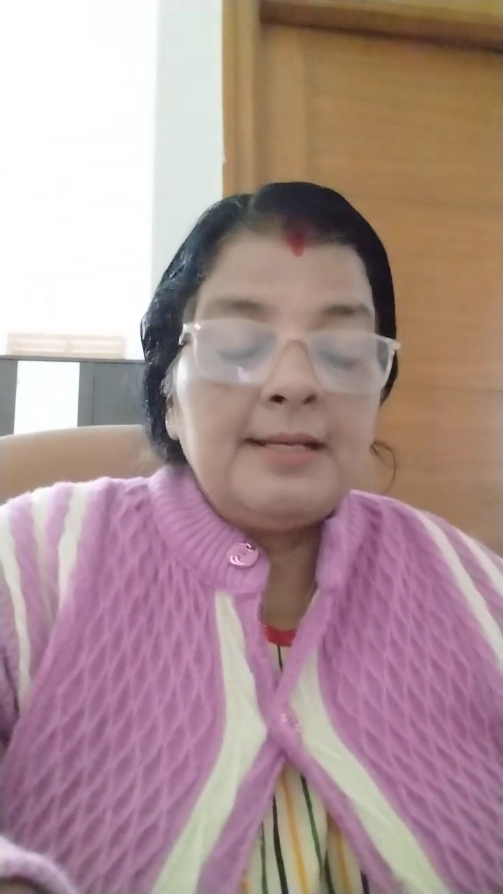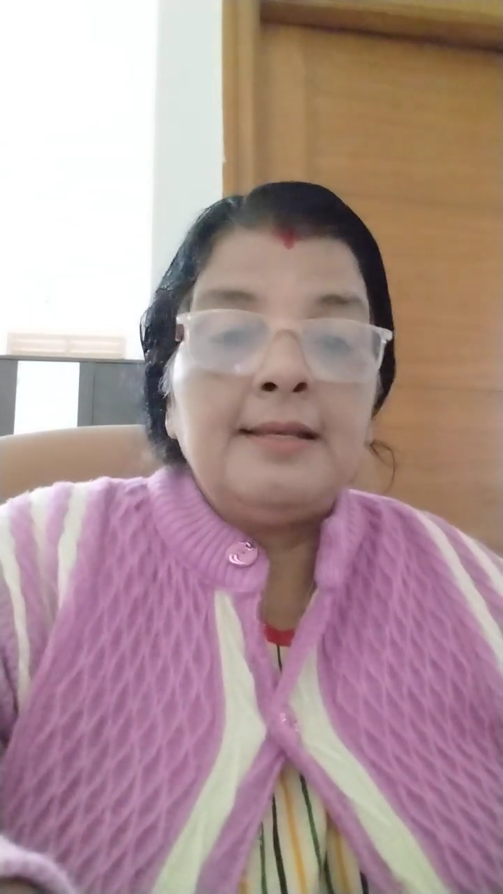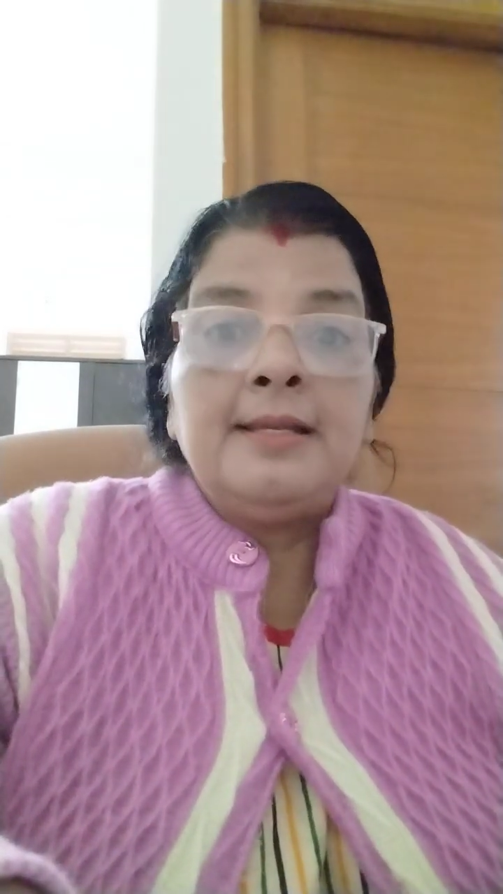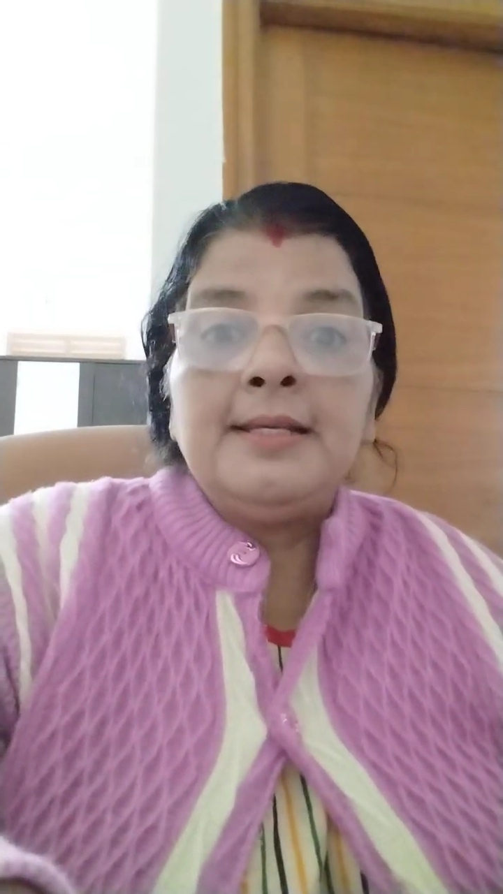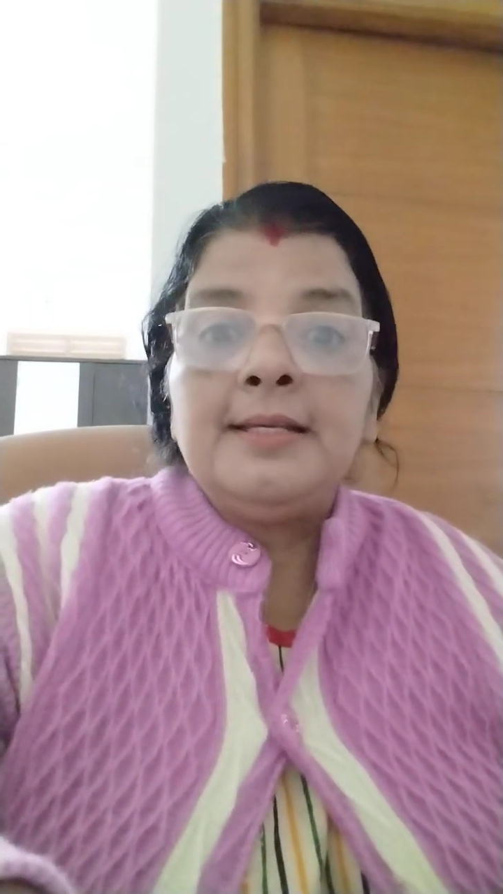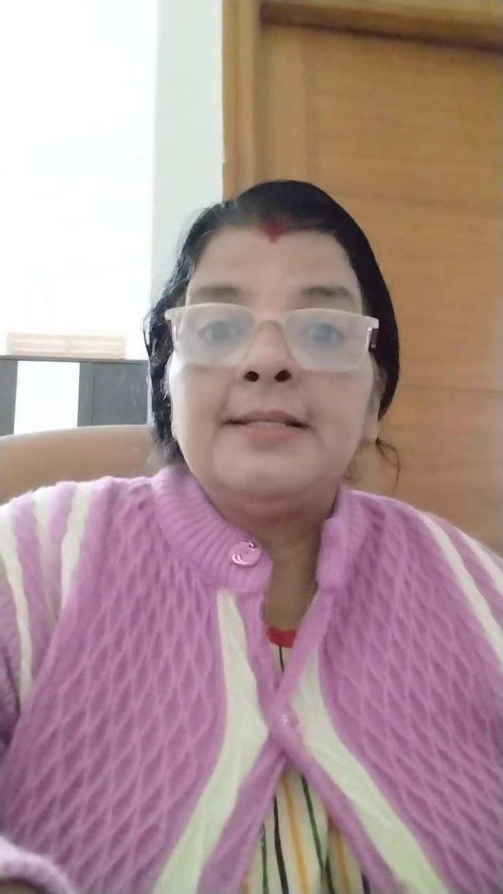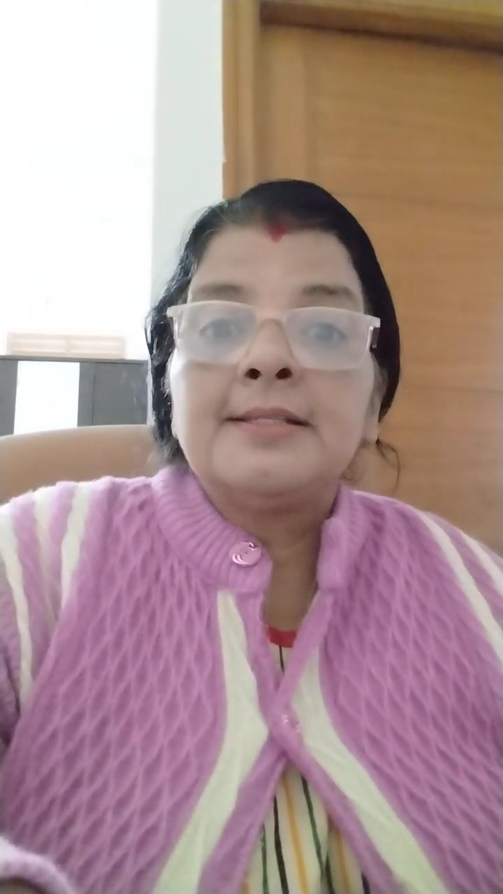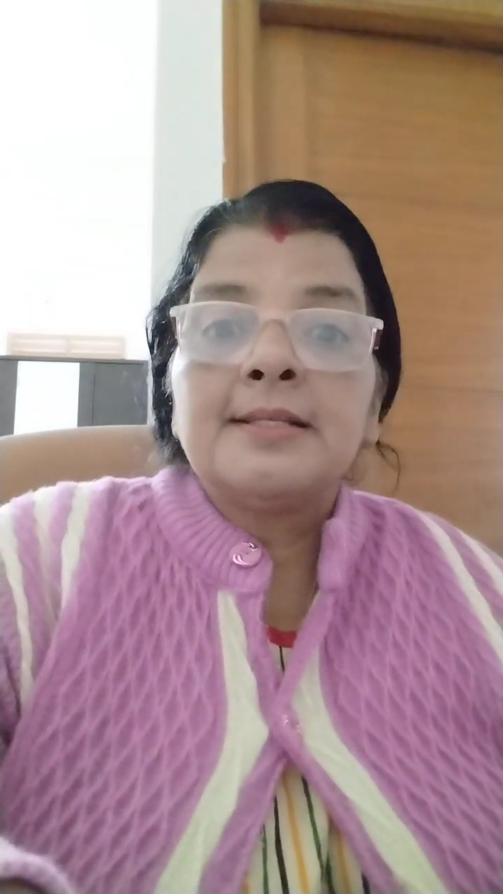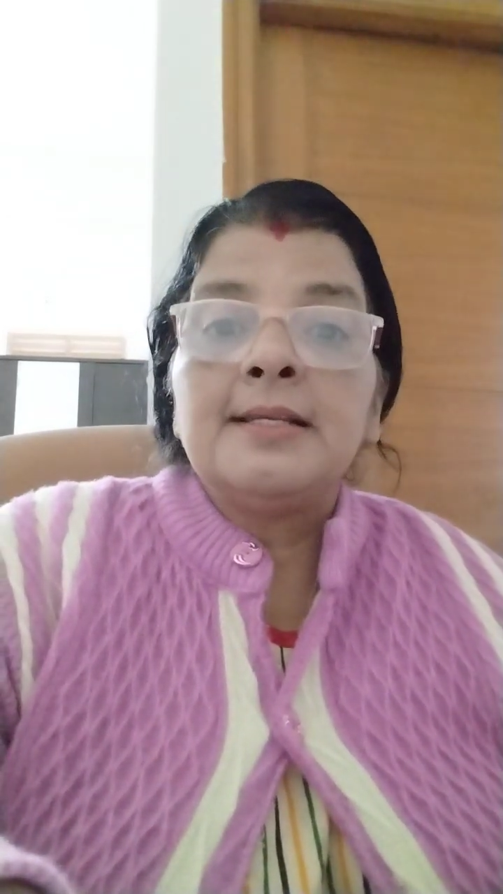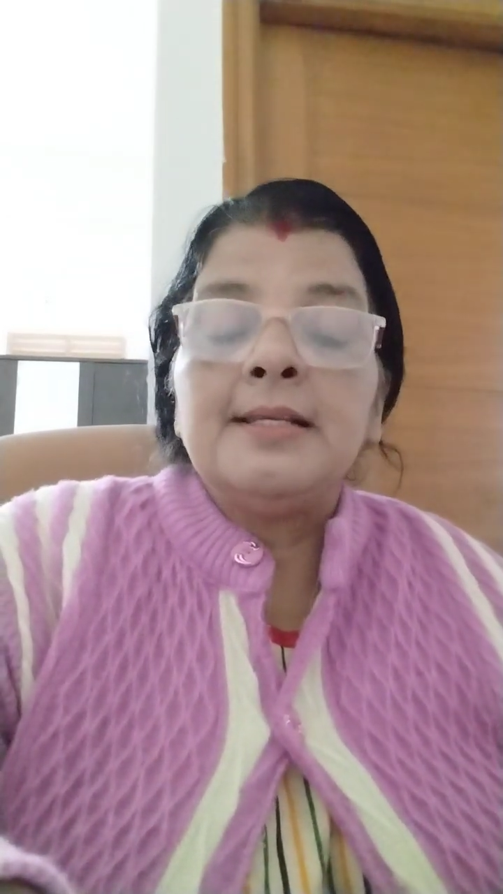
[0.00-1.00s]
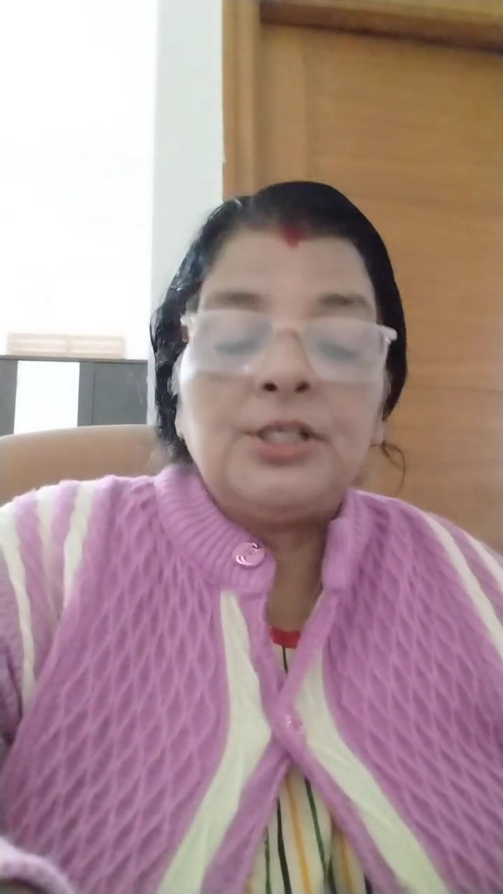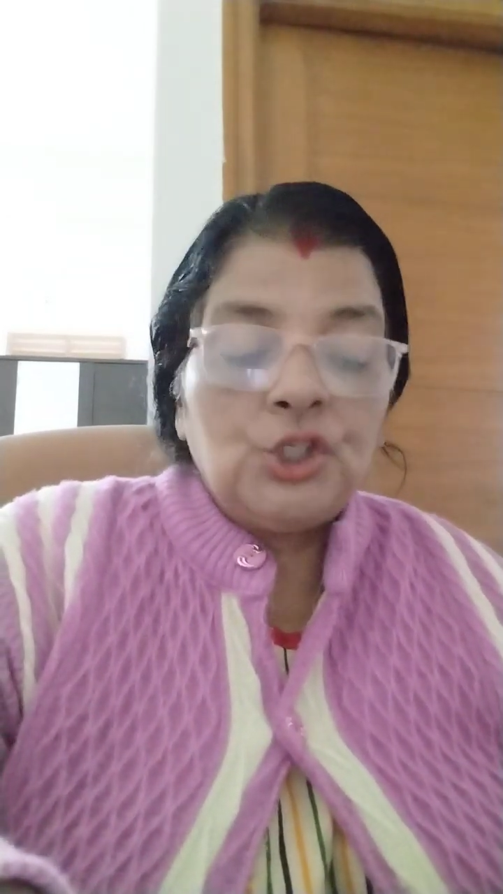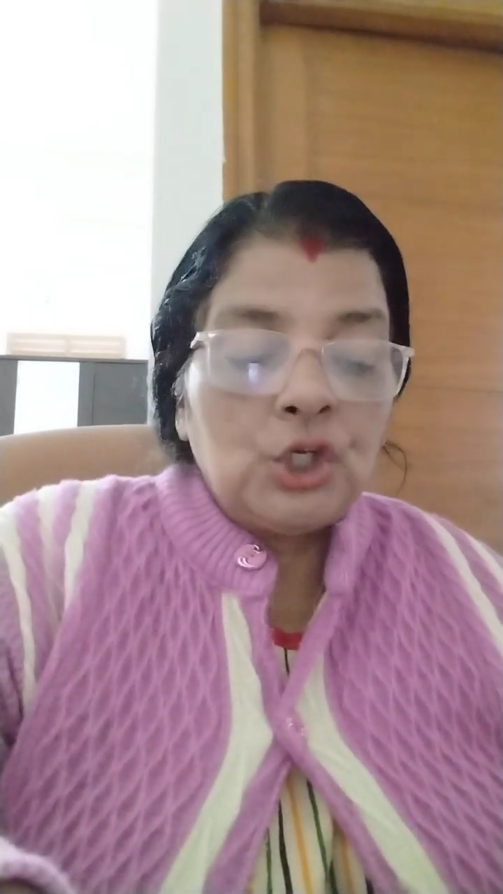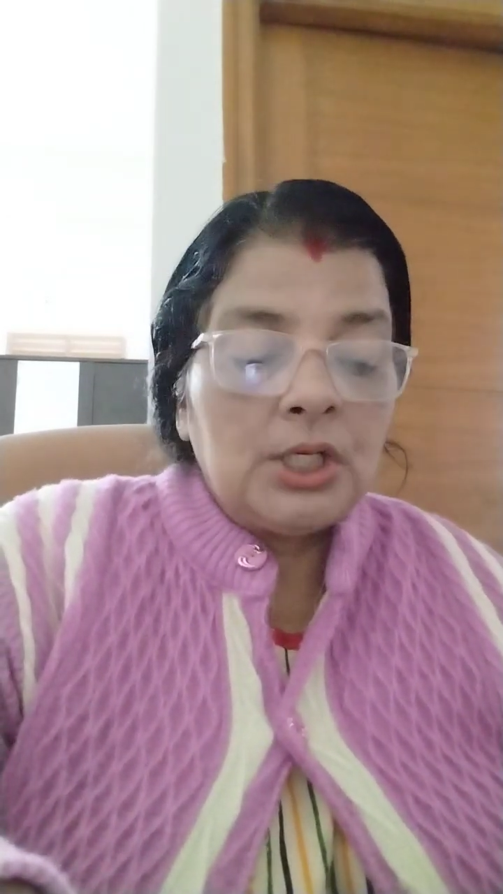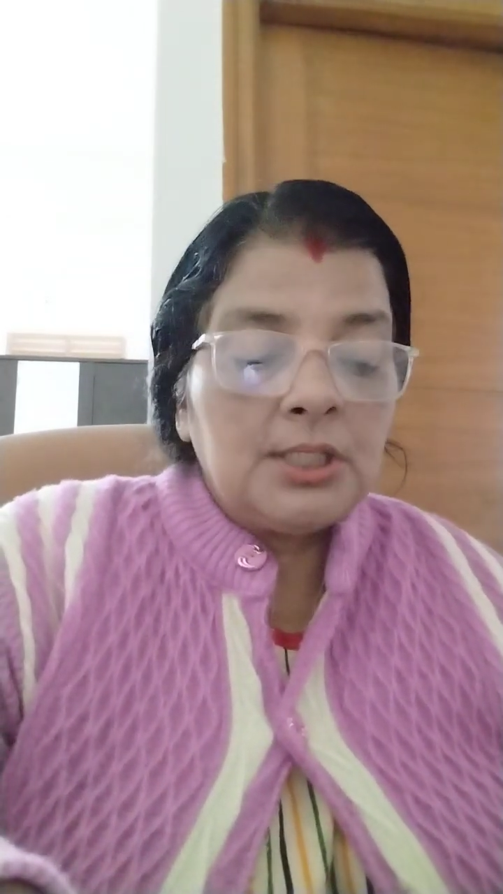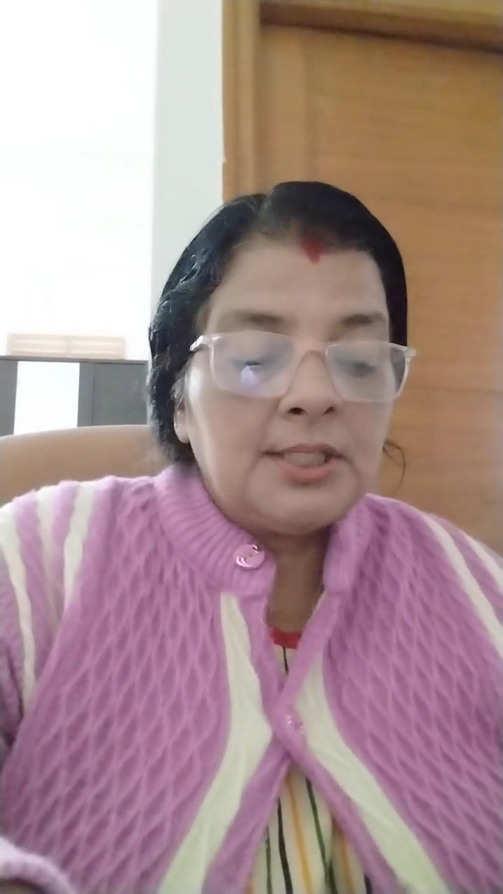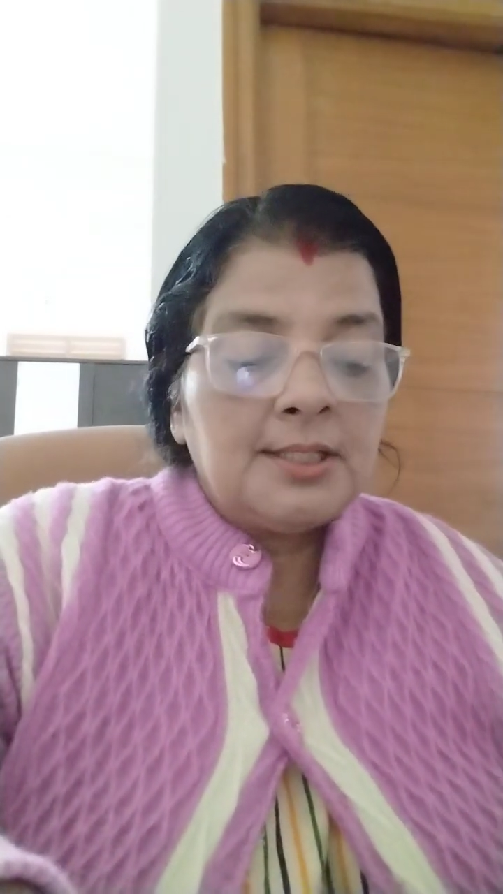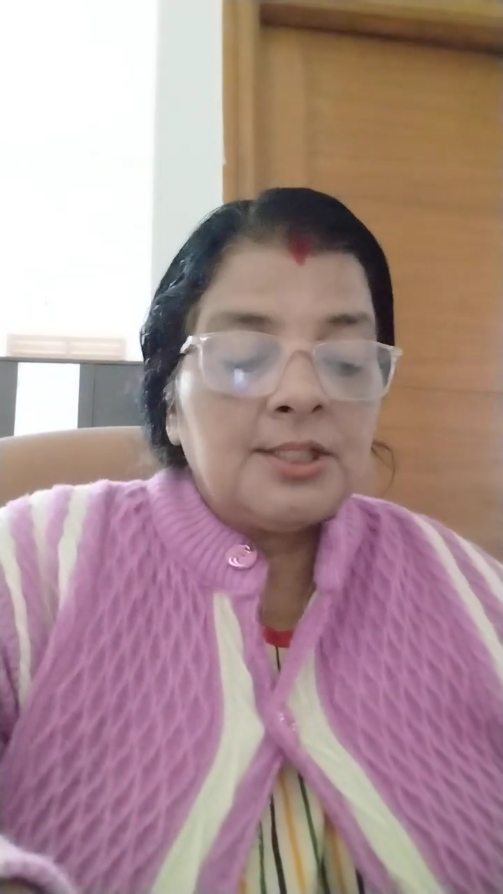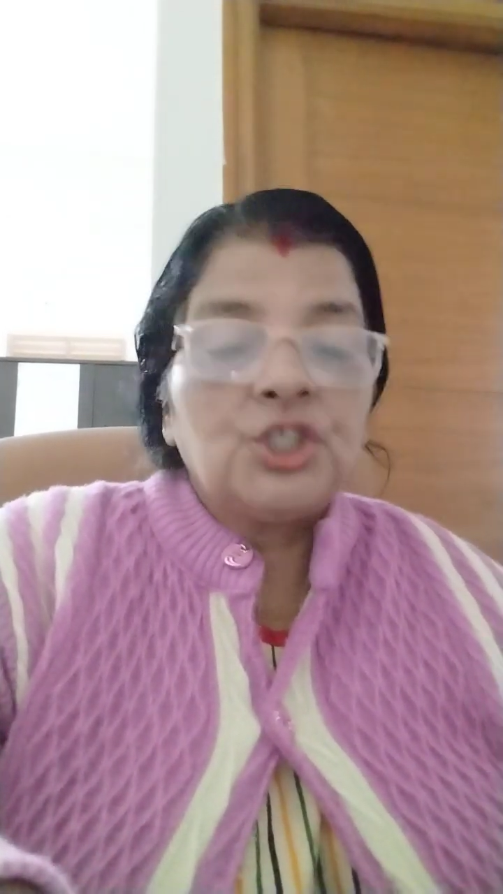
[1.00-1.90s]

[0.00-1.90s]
leaves, leeches,